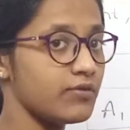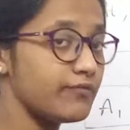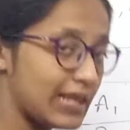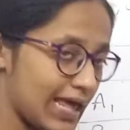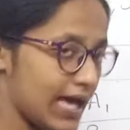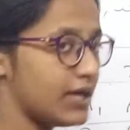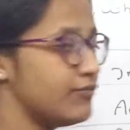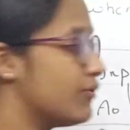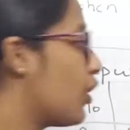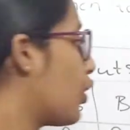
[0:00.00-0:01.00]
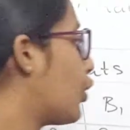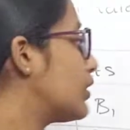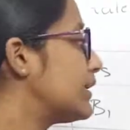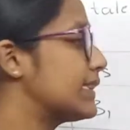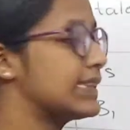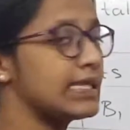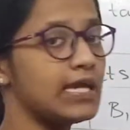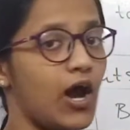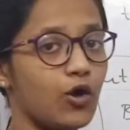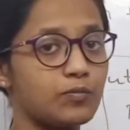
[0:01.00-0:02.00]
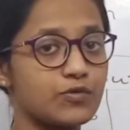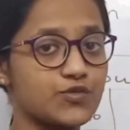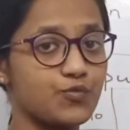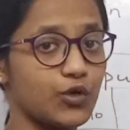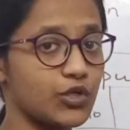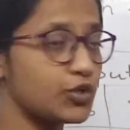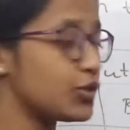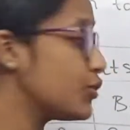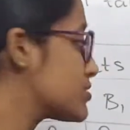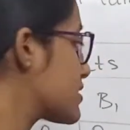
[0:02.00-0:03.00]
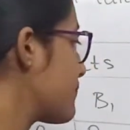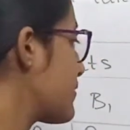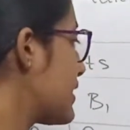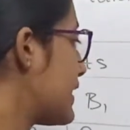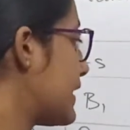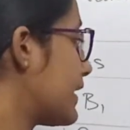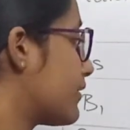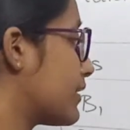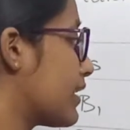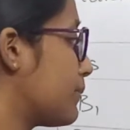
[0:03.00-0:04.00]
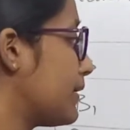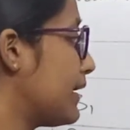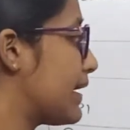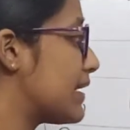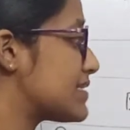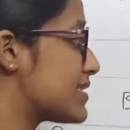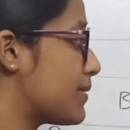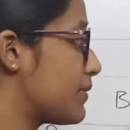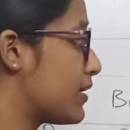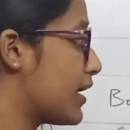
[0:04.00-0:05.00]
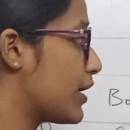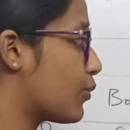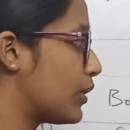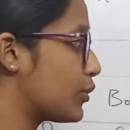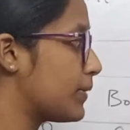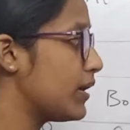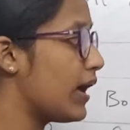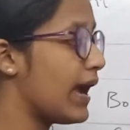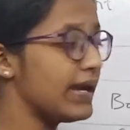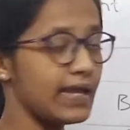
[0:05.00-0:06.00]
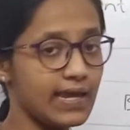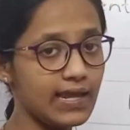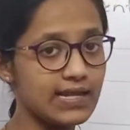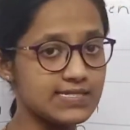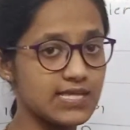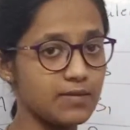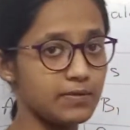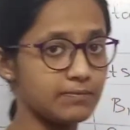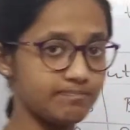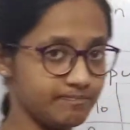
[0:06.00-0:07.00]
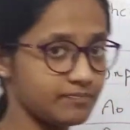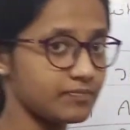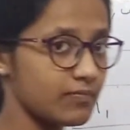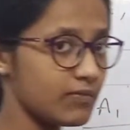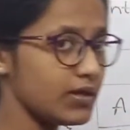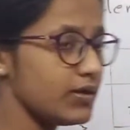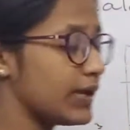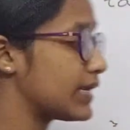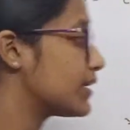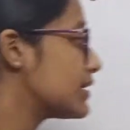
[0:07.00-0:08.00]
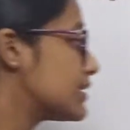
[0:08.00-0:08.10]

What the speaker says: will have only 3 outputs. What are those? A greater than B, A less than B, A equal to B, and A less than B. Right.